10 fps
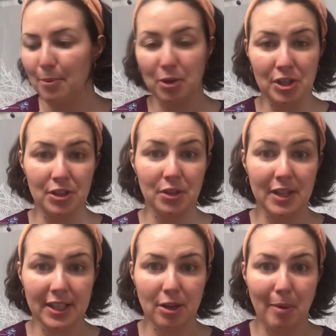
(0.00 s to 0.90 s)
which is your
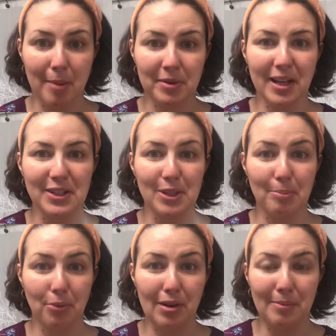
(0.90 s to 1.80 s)
tetrapeptide
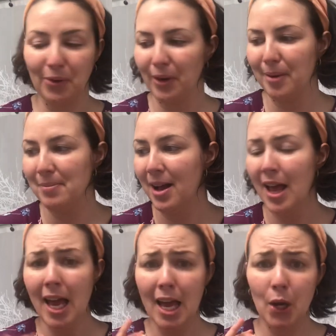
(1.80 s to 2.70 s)
supreme cream.
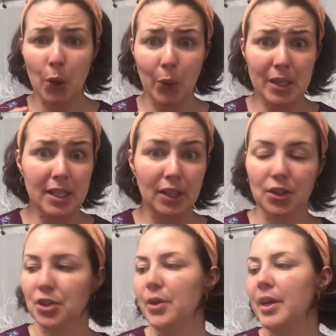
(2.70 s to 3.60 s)
Crazy
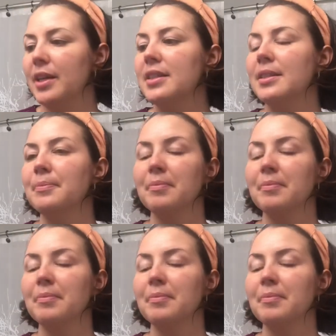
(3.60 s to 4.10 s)
luxurious.